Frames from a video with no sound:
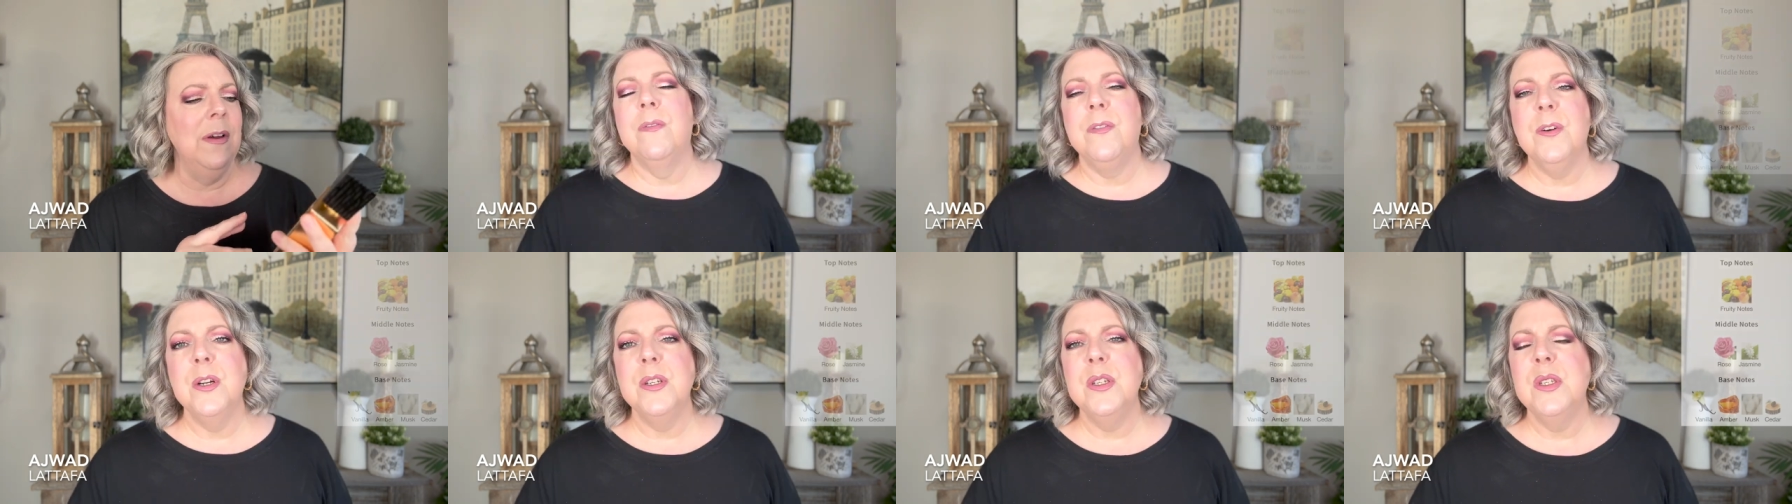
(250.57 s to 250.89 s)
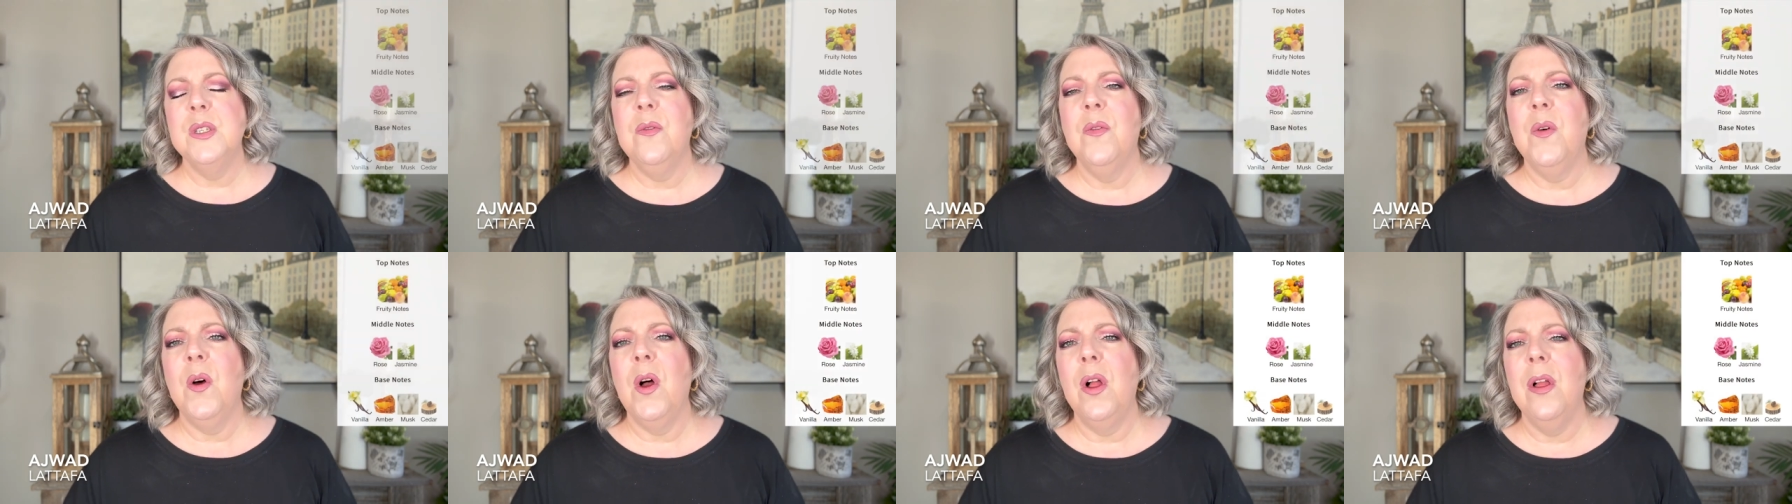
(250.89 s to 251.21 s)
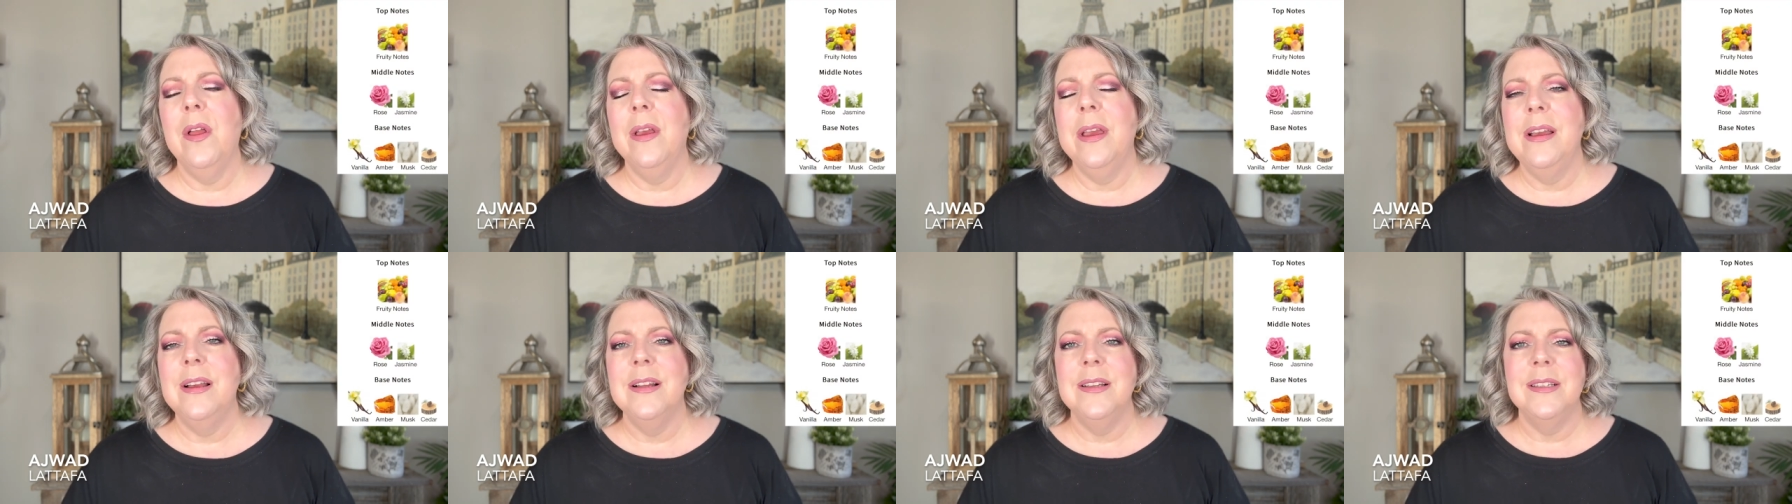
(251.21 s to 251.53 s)
First of all,
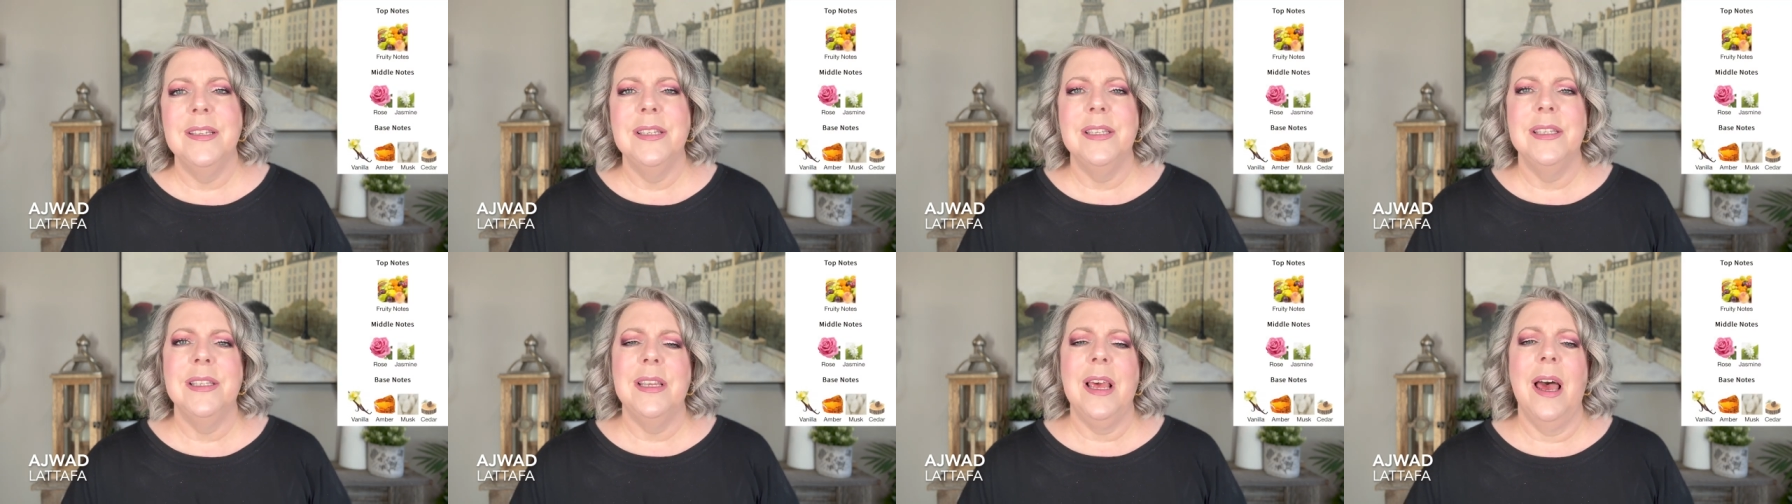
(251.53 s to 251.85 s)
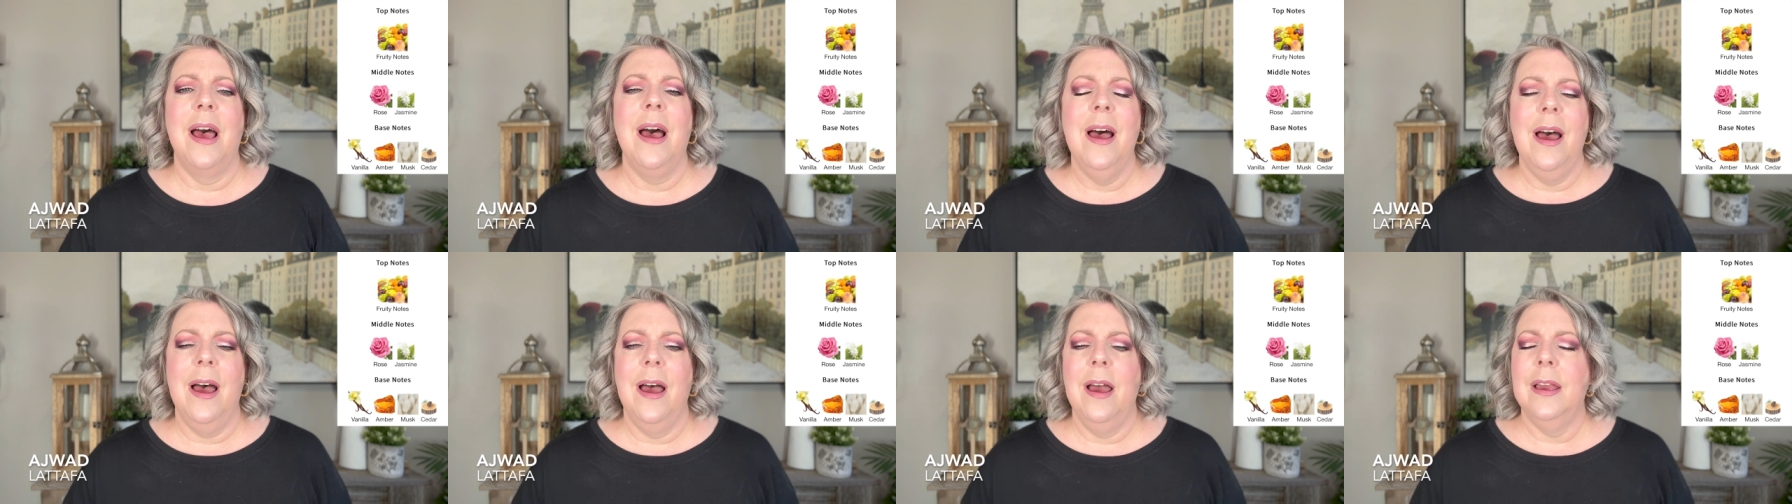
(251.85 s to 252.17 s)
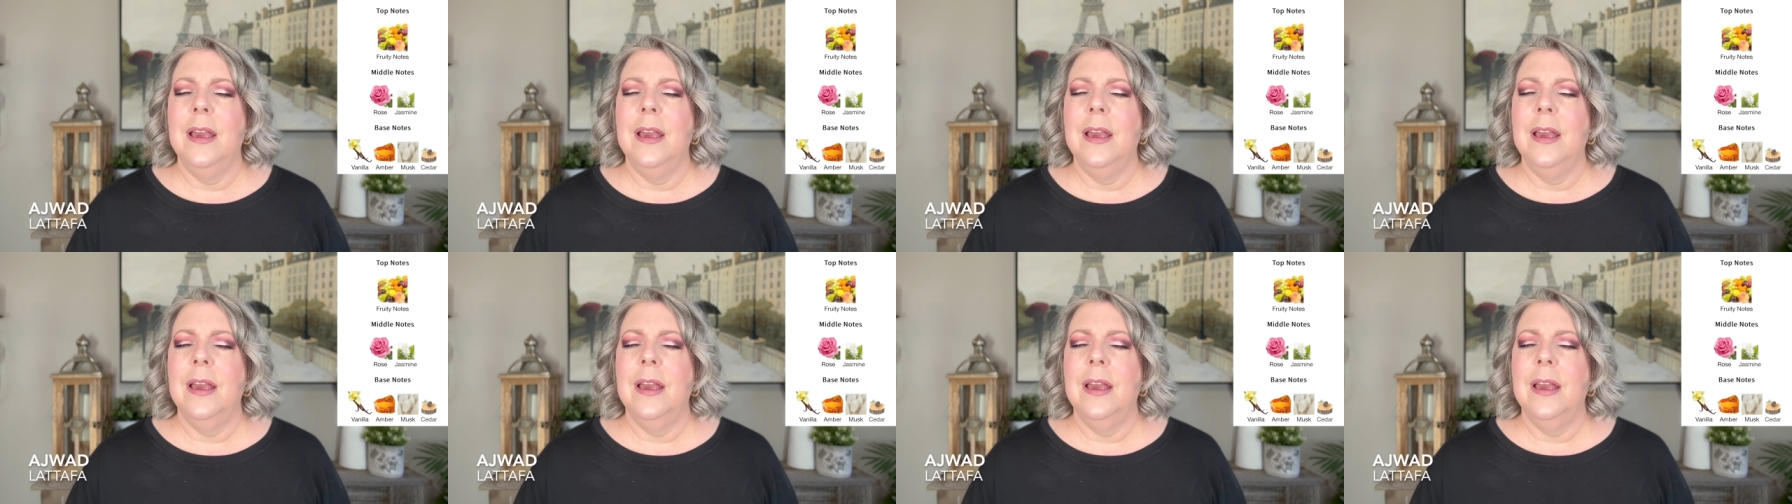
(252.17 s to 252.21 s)
it's uh,